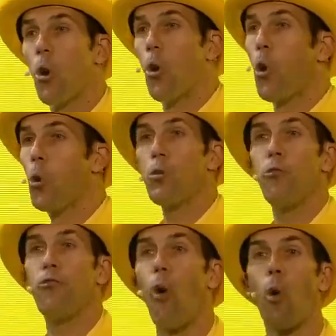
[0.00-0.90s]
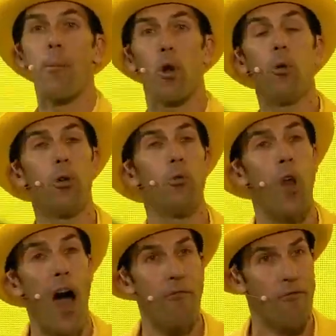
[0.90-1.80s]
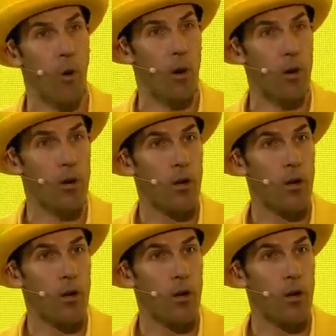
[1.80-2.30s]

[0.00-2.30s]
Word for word: Who are you for, but who are you not for?